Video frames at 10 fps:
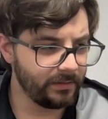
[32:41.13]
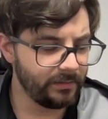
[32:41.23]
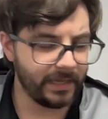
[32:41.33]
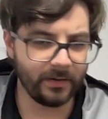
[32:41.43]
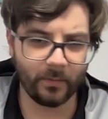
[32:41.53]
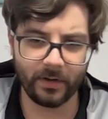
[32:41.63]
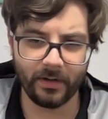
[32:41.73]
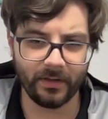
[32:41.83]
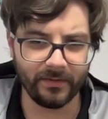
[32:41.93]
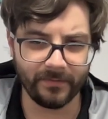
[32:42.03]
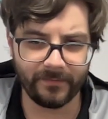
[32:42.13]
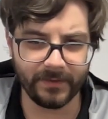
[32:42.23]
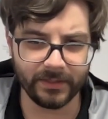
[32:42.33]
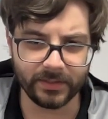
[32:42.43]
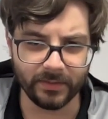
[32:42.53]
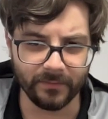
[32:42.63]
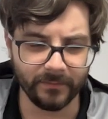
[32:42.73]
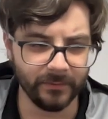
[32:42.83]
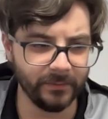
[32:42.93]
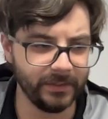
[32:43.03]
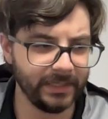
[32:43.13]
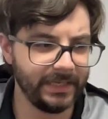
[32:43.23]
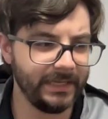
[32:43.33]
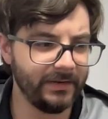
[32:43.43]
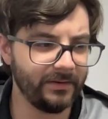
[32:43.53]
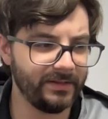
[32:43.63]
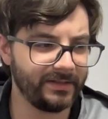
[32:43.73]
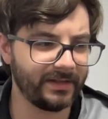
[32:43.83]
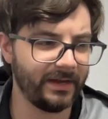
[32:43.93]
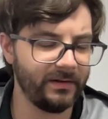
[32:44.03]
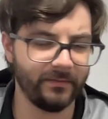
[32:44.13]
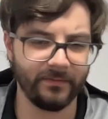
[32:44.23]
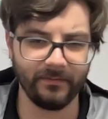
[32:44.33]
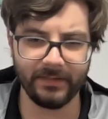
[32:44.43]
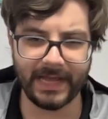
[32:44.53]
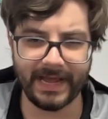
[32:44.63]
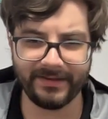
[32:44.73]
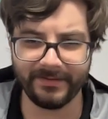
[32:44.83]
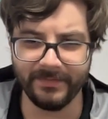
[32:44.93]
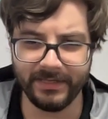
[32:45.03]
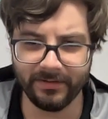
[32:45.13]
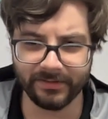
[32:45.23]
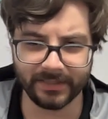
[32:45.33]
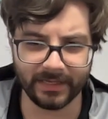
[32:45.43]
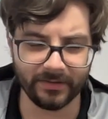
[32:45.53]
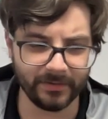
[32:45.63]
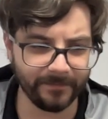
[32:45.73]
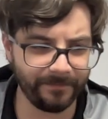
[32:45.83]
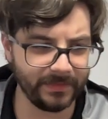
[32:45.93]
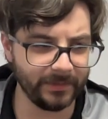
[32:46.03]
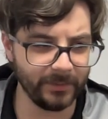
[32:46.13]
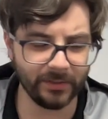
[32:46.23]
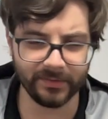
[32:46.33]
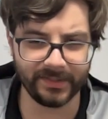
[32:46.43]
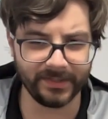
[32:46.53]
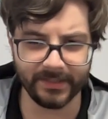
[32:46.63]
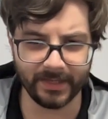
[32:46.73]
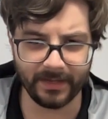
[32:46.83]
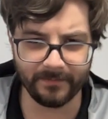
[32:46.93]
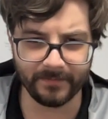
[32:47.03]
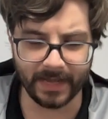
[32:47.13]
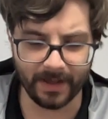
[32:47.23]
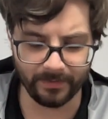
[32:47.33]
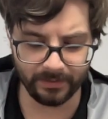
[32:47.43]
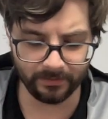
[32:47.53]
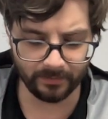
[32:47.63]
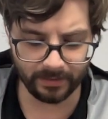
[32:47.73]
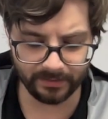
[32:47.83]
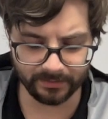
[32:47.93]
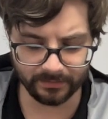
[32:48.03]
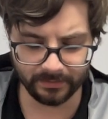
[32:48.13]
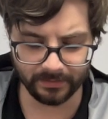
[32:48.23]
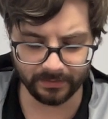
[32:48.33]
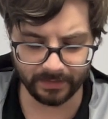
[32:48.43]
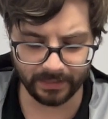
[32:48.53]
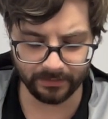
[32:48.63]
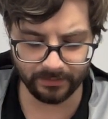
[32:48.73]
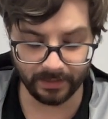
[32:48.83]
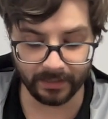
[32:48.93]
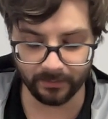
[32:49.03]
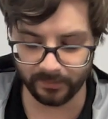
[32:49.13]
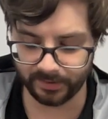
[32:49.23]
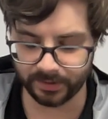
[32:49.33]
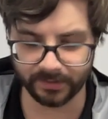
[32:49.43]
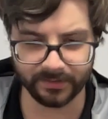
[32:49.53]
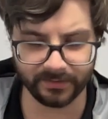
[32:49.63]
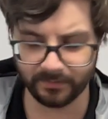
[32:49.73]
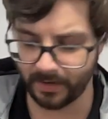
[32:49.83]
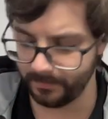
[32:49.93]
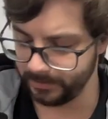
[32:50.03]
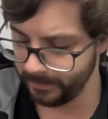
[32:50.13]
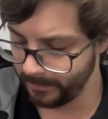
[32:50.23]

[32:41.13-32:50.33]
letting one another finish their food. Here in this kind of last meal together, we don't see that happening quite as like it was just described.